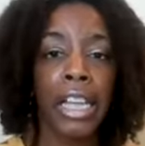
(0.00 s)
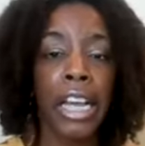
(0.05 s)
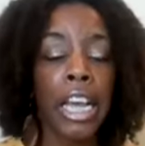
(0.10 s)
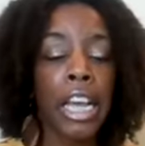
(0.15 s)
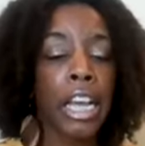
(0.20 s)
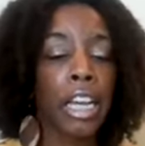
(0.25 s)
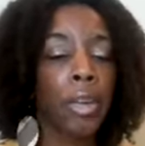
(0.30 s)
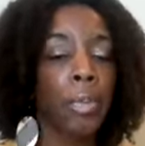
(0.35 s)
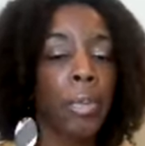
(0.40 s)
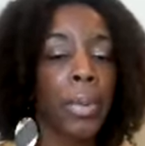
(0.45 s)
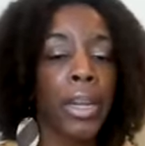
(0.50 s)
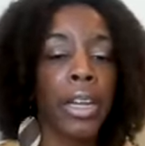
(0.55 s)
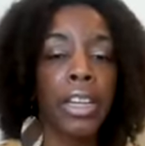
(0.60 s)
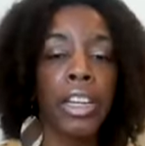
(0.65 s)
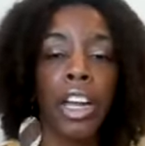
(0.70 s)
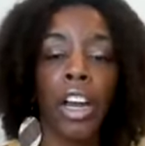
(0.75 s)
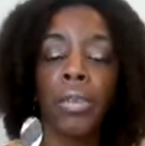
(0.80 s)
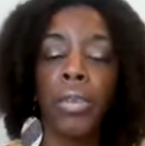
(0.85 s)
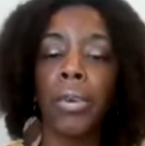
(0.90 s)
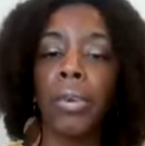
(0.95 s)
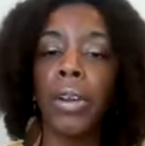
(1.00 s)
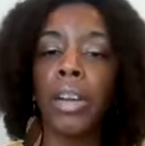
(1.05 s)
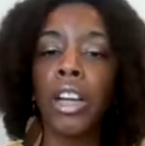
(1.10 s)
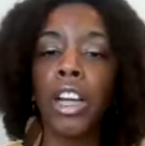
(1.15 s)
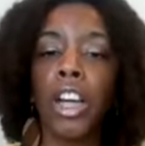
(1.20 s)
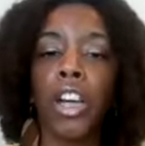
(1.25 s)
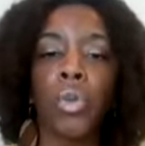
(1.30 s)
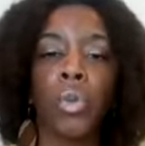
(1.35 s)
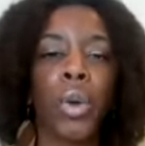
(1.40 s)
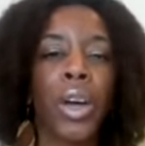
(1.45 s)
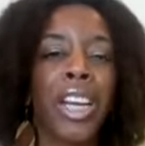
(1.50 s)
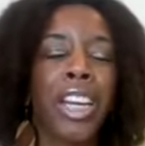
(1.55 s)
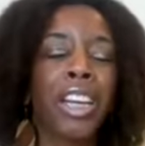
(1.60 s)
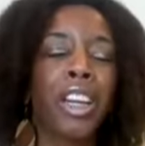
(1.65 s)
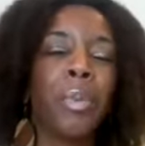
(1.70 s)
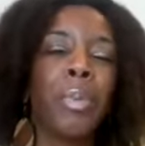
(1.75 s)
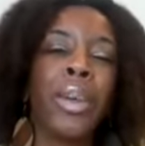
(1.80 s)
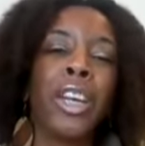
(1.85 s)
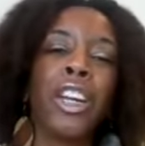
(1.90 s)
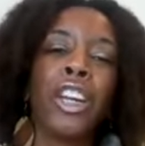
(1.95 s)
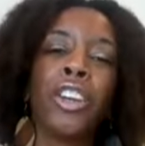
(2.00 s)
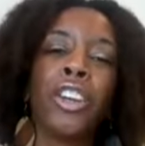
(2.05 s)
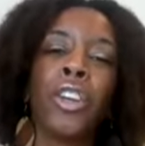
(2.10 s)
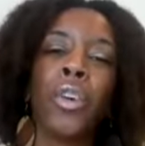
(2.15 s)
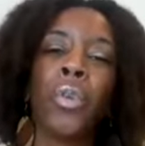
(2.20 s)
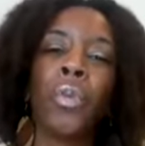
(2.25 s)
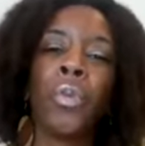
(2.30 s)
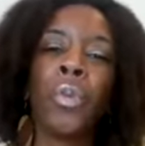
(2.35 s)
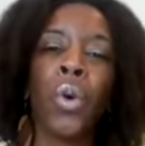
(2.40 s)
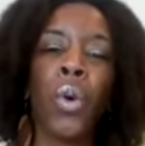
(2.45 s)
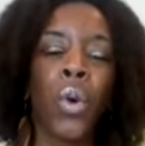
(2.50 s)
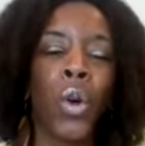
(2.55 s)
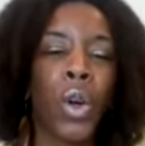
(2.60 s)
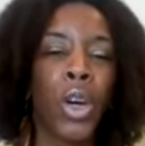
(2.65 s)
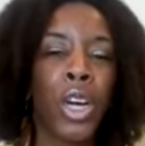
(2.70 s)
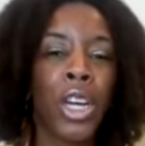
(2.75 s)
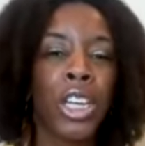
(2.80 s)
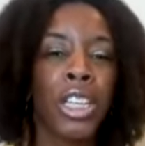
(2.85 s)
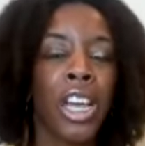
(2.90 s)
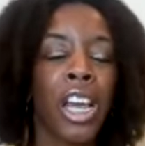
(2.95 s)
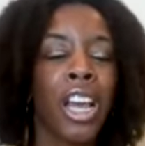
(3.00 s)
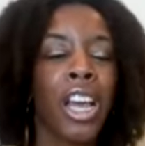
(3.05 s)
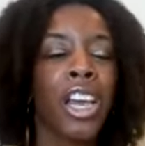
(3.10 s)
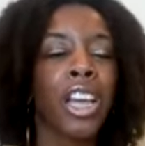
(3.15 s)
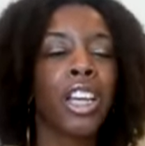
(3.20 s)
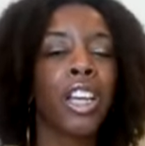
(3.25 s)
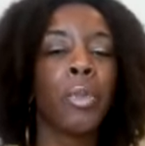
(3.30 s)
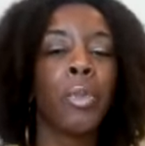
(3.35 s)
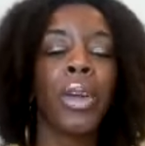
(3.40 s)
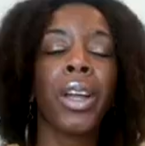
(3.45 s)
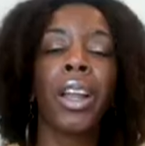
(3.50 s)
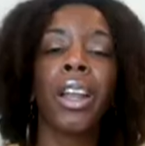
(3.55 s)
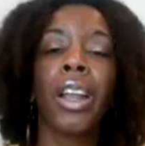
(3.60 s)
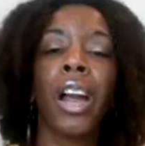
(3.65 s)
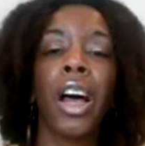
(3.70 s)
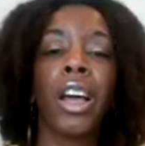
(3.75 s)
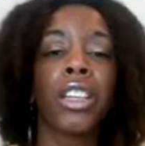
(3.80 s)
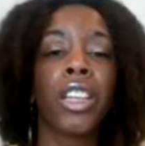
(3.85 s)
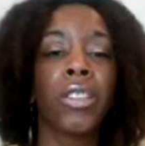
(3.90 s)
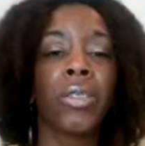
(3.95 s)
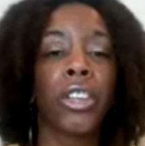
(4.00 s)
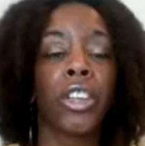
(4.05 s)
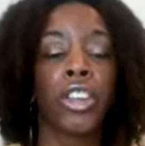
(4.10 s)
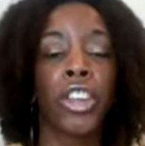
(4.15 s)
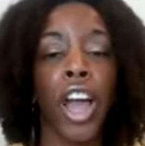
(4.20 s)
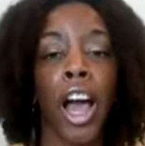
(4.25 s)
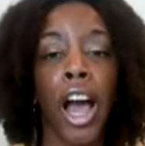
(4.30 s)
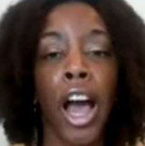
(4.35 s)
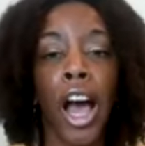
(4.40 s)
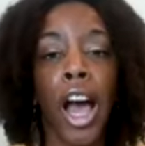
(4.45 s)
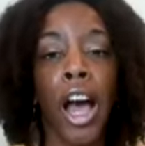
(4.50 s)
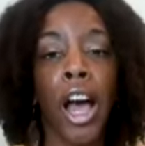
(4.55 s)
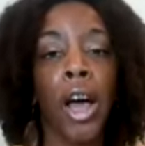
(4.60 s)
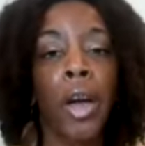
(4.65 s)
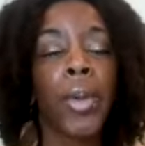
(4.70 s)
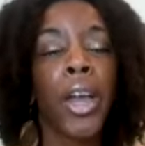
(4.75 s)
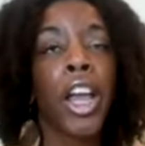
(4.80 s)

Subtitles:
It could be a death of a loved one, it could be a divorce, it could be a loss of a job.